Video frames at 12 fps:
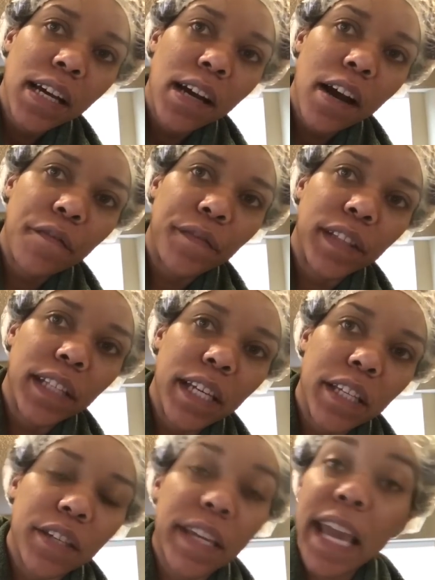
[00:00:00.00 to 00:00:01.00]

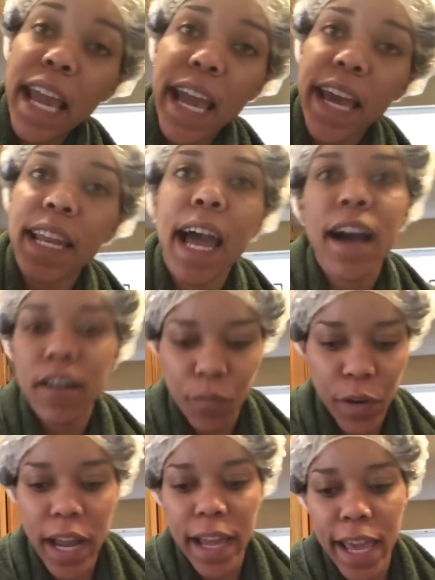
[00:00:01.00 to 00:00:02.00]
Hopefully you can.
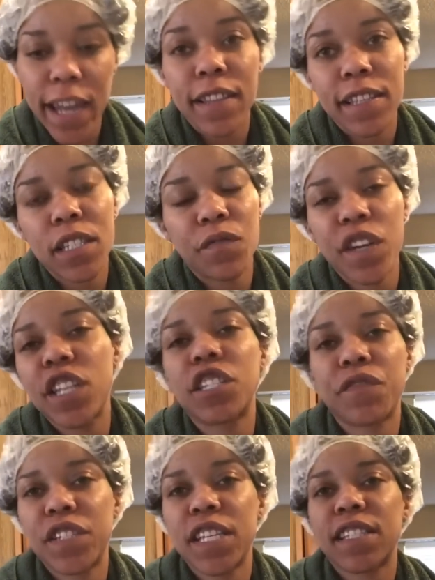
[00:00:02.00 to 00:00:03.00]
When I edit this footage,
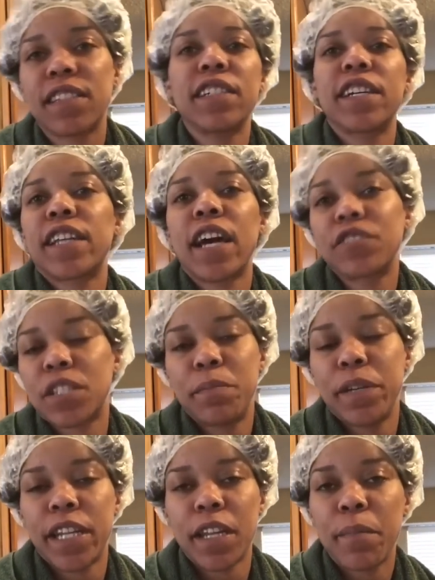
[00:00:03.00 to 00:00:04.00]
if it doesn't look good, I'll just
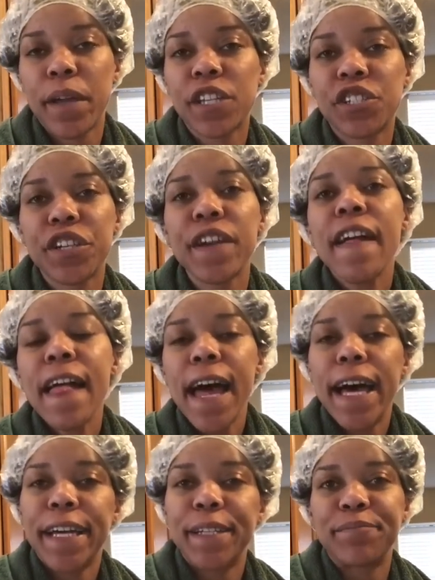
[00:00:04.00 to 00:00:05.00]
put in a picture.
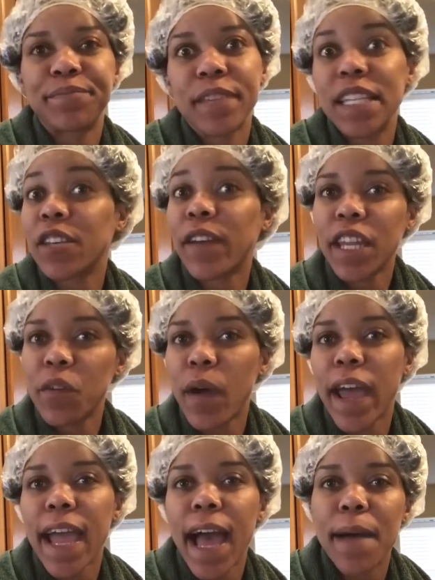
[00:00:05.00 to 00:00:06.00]
So
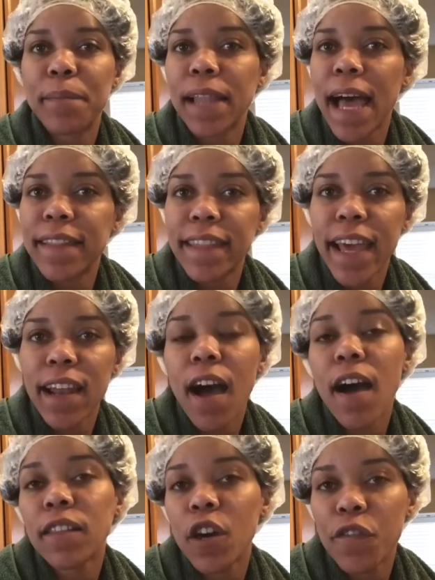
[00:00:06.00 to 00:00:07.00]
anyway, I applied that
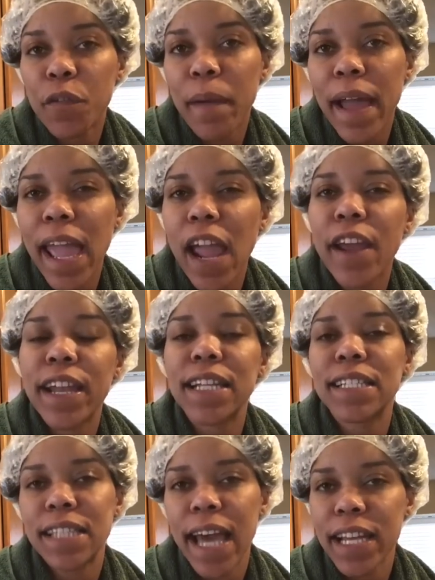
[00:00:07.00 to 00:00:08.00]
all over my hair, and I
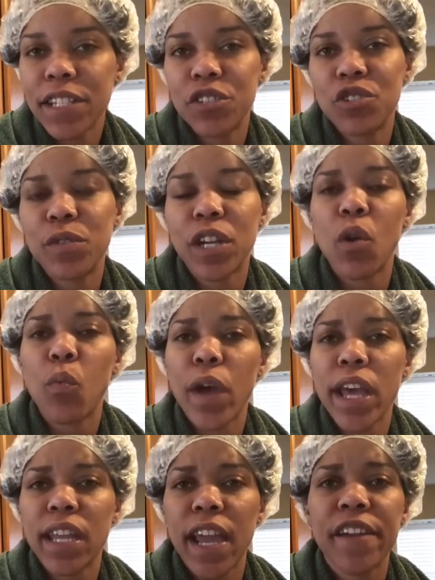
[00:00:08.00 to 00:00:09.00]
decided to do it on
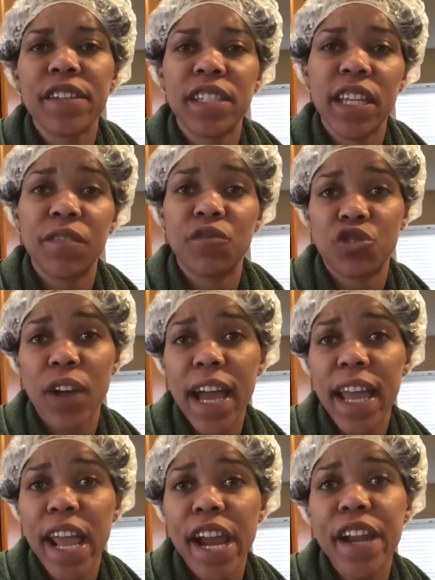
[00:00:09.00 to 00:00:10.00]
wet hair instead of dry
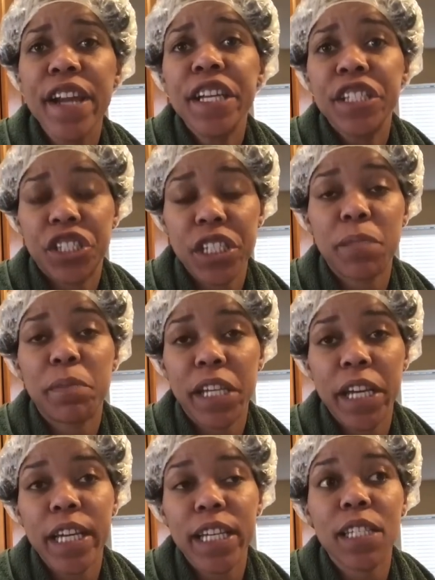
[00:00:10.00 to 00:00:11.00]
hair just
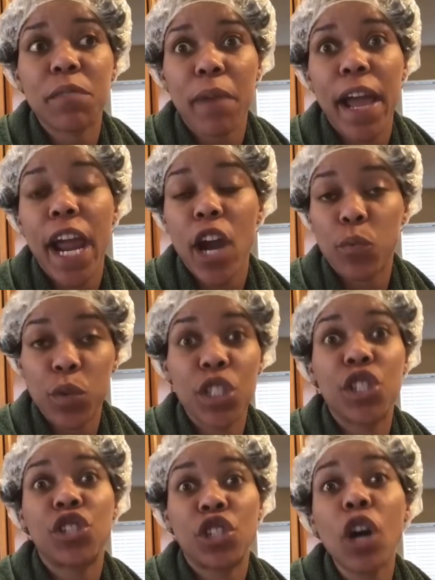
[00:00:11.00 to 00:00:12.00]
because my hair was
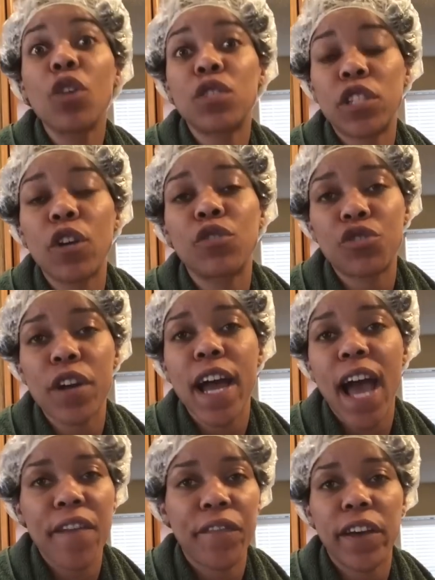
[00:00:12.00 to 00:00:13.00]
so
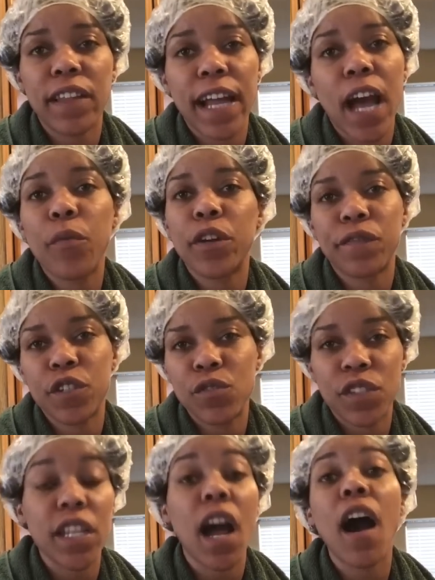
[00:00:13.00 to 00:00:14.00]
dry. I felt like I would have
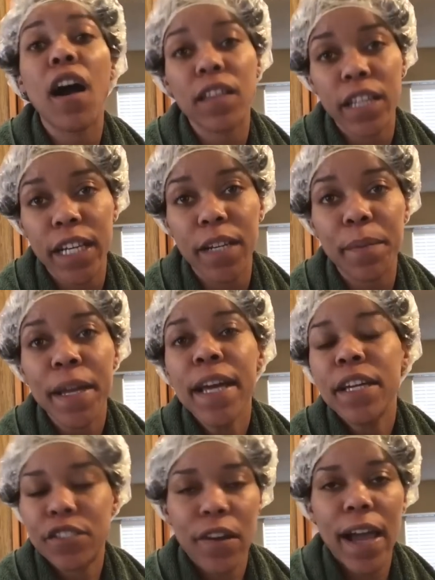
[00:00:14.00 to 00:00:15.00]
used it all up
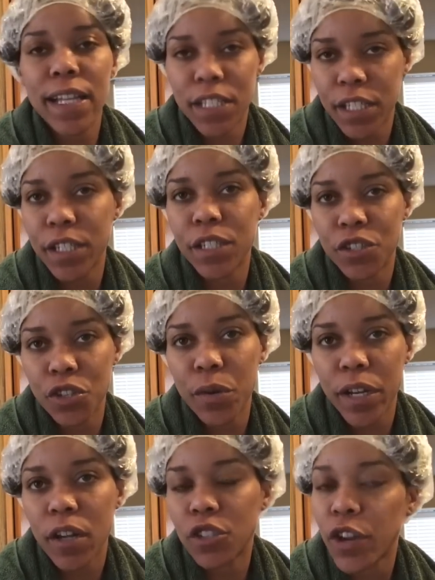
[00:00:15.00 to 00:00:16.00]
trying
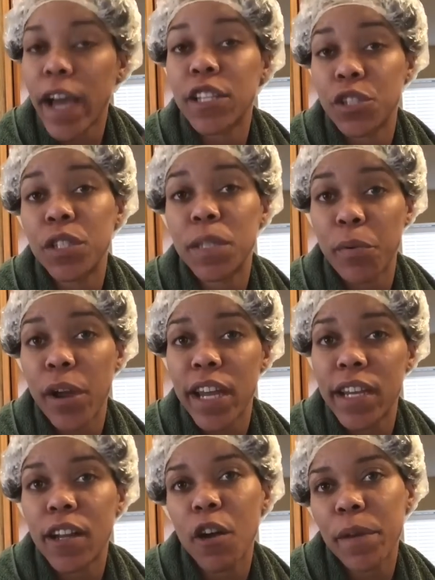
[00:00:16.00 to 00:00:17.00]
to spread
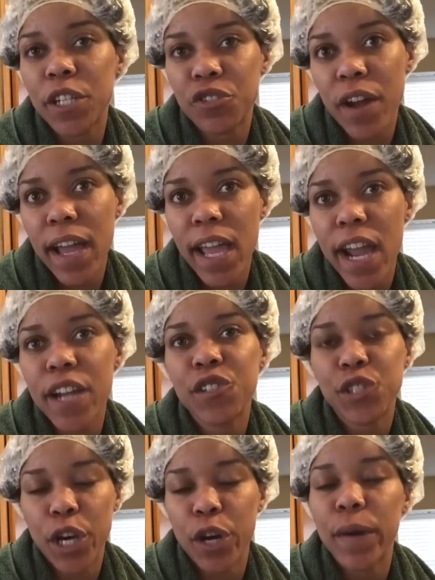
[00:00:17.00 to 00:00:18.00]
it on my dry hair.
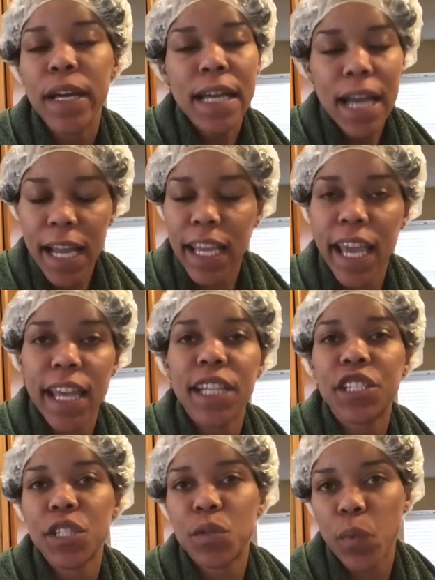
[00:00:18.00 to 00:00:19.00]
So again, I
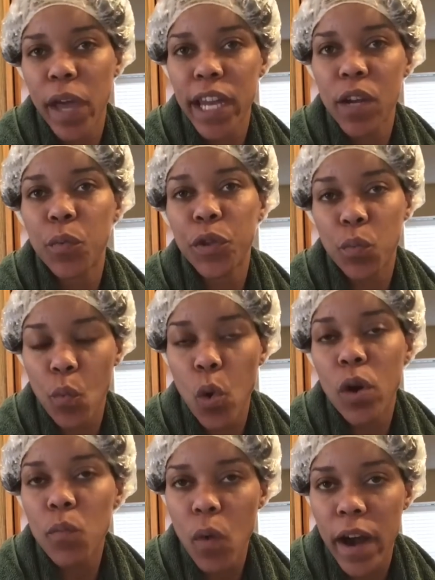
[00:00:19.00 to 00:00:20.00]
just wet it with
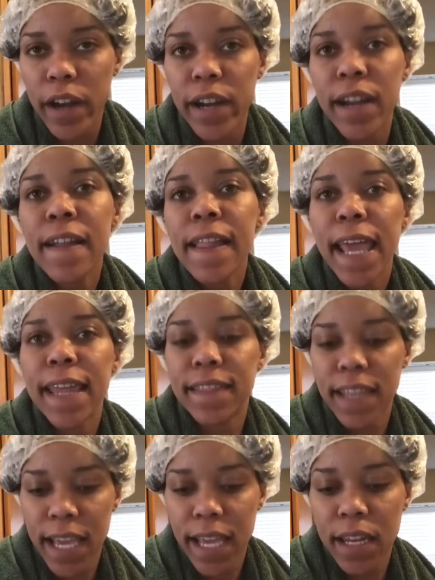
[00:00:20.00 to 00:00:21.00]
warm water and
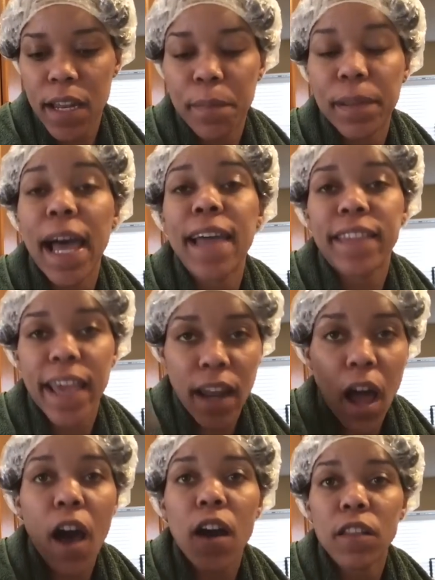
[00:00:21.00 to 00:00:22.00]
then applied that
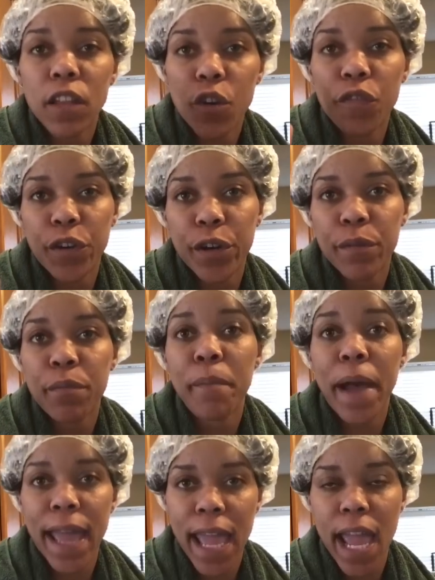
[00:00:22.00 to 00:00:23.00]
all over
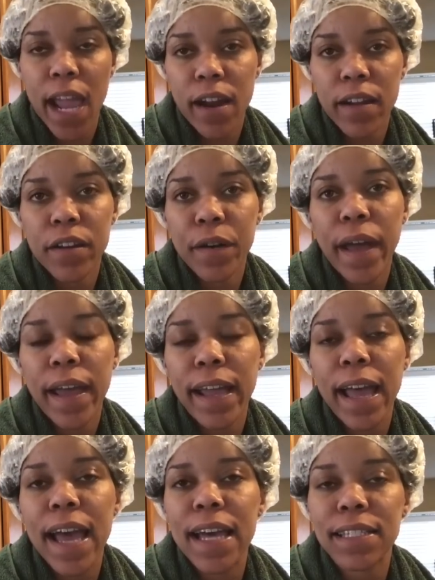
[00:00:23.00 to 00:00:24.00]
my hair. Okay
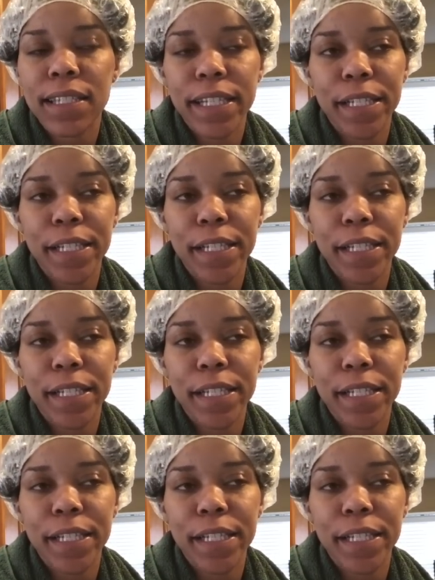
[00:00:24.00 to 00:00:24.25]
guys,